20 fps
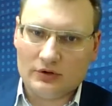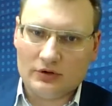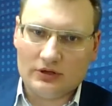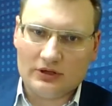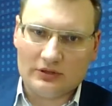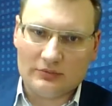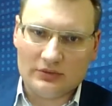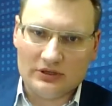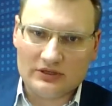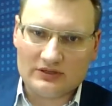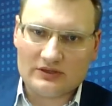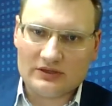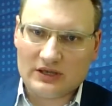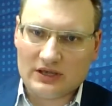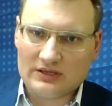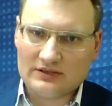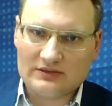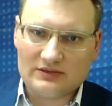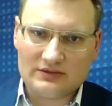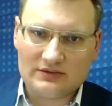small and
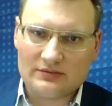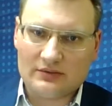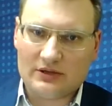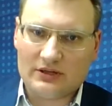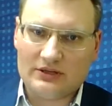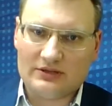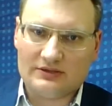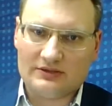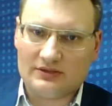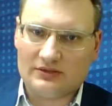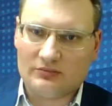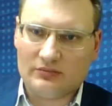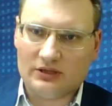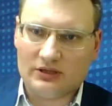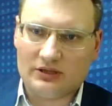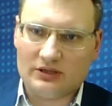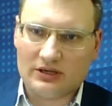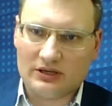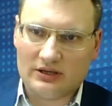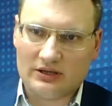mid-sized, as well as in
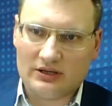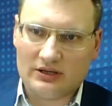big